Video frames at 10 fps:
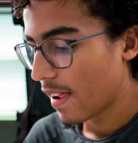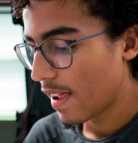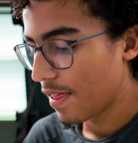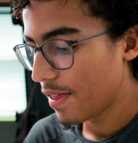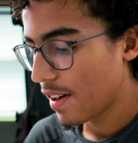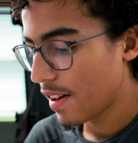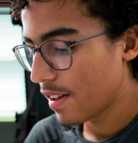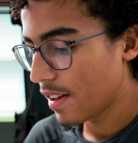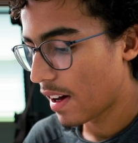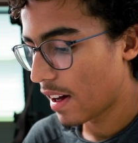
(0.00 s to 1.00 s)
And
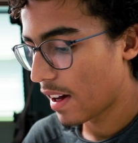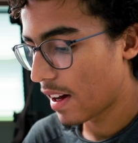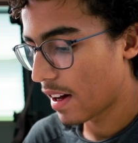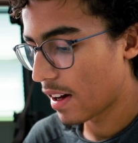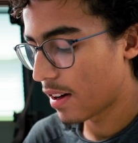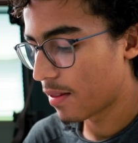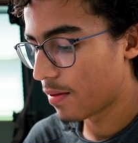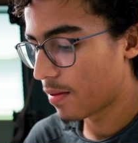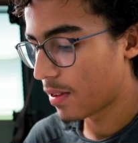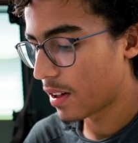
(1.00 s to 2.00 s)
then I have
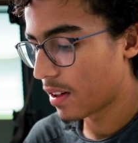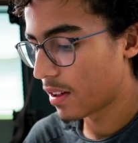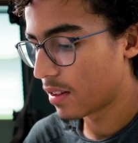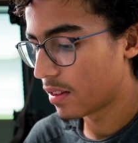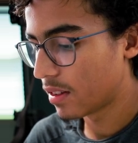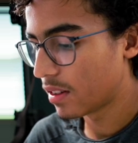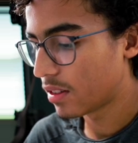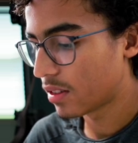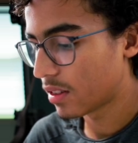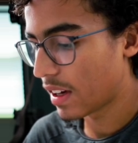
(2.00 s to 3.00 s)

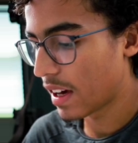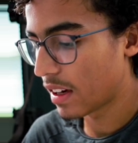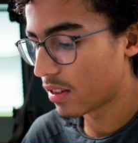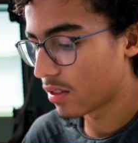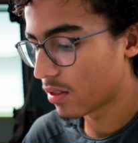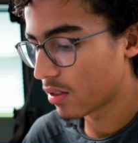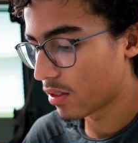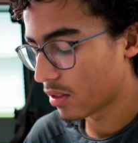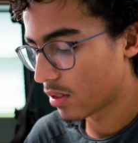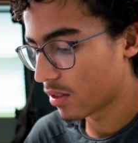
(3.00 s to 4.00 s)
this case,
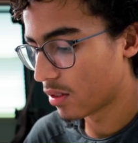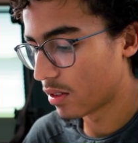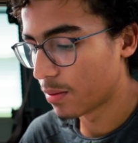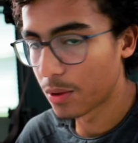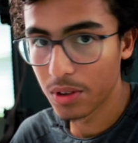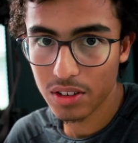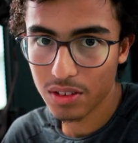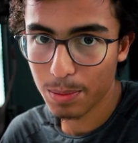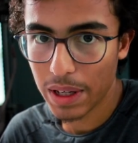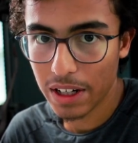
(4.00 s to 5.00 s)
or well, this
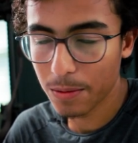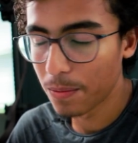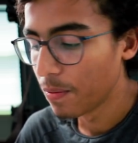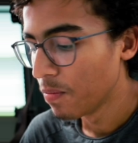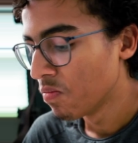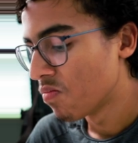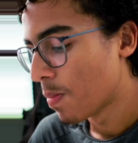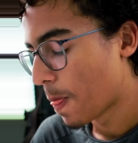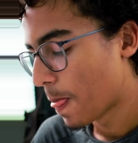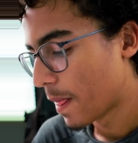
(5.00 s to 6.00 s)
pair
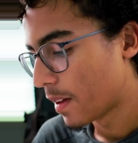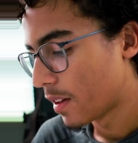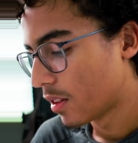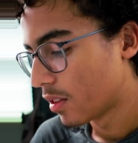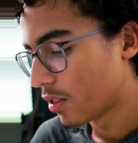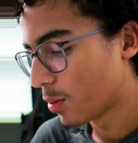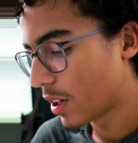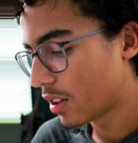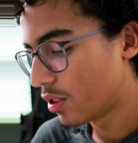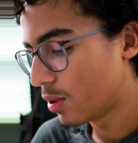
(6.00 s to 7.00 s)
what I
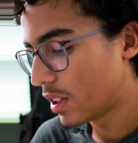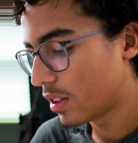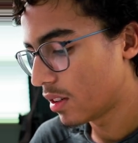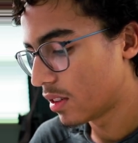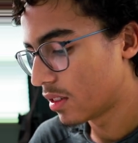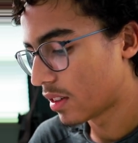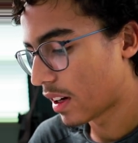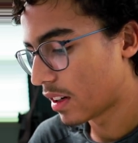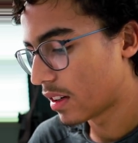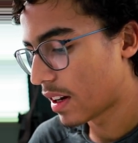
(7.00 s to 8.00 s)
can do here is
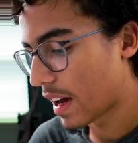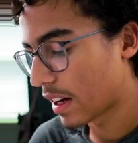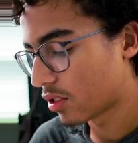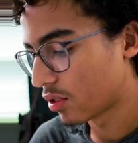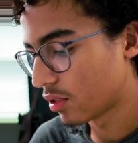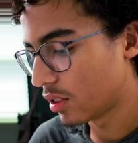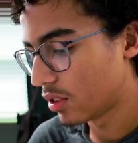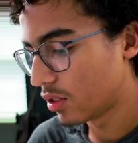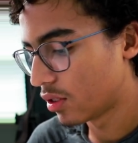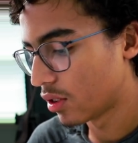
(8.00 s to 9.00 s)
I can actually
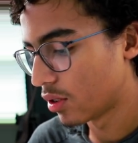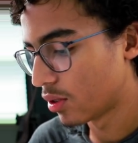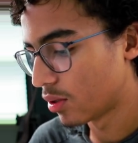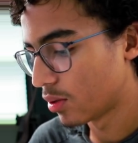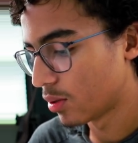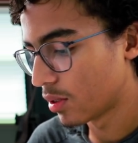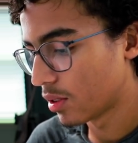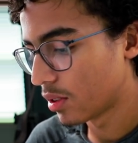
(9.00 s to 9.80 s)
go